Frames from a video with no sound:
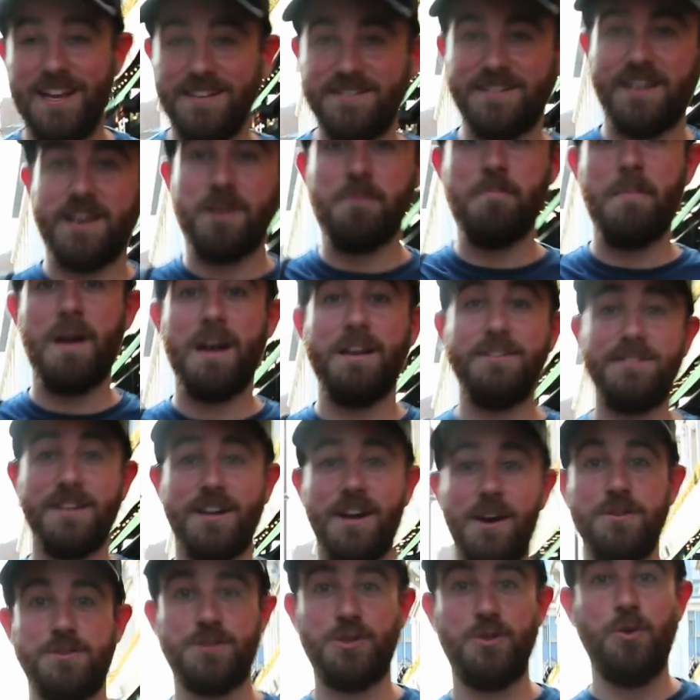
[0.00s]
is an amazing
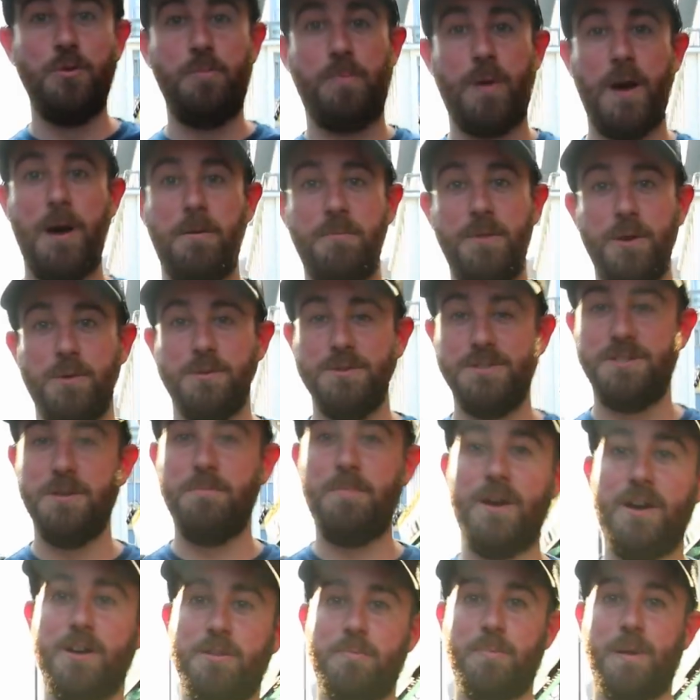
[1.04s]
old school pub that was the
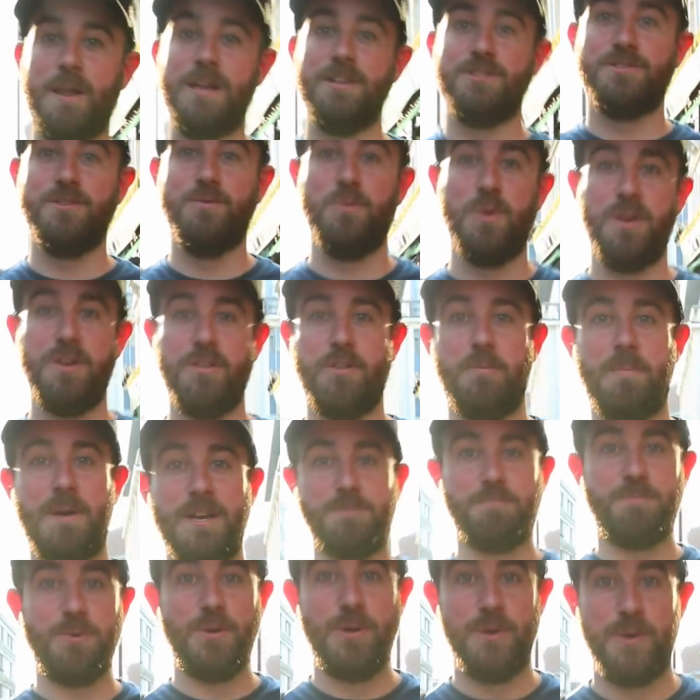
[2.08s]
birthplace of one of the
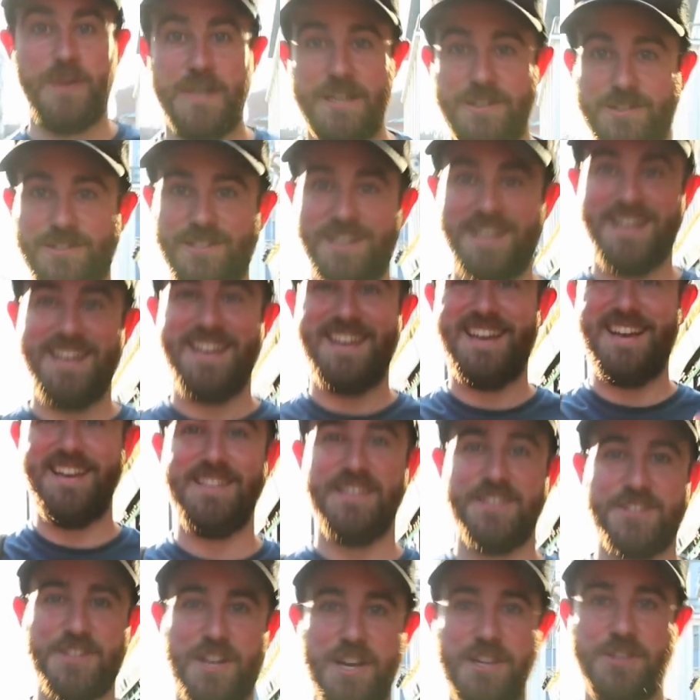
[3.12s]
best breweries in
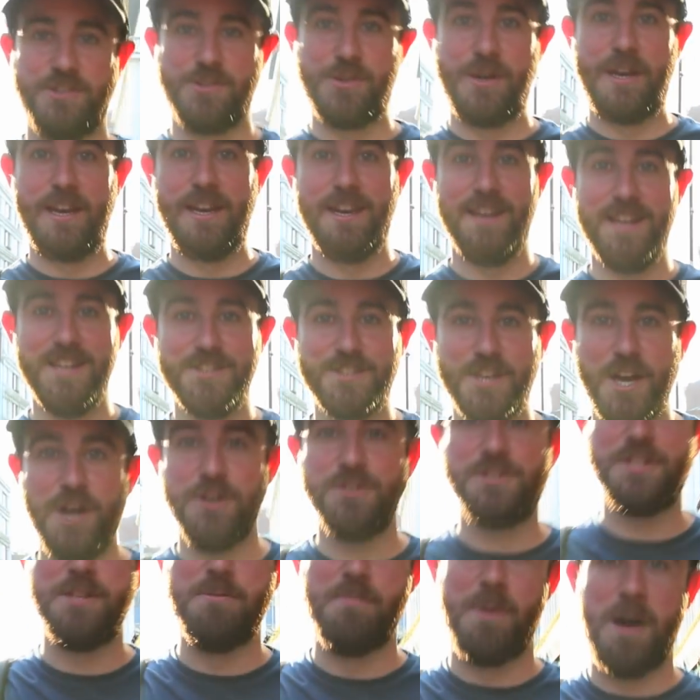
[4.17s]
this country. Let's go
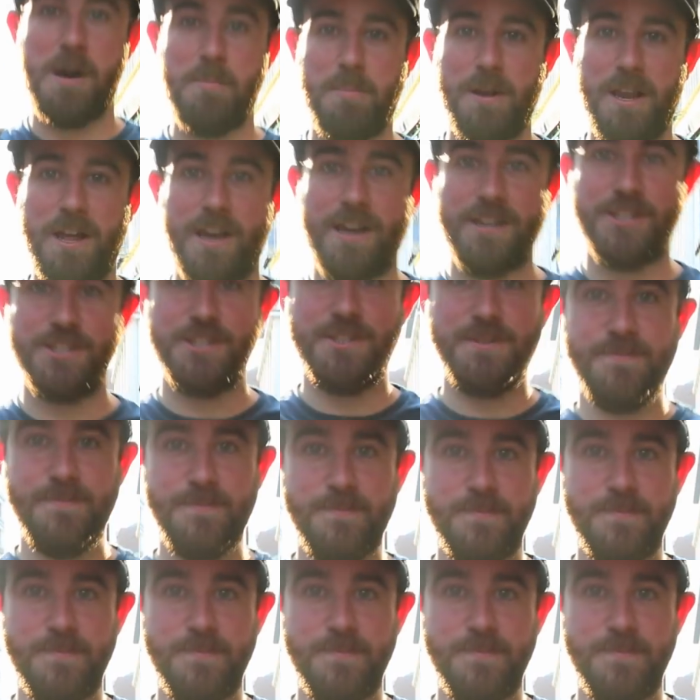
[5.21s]
to the Marble Arch.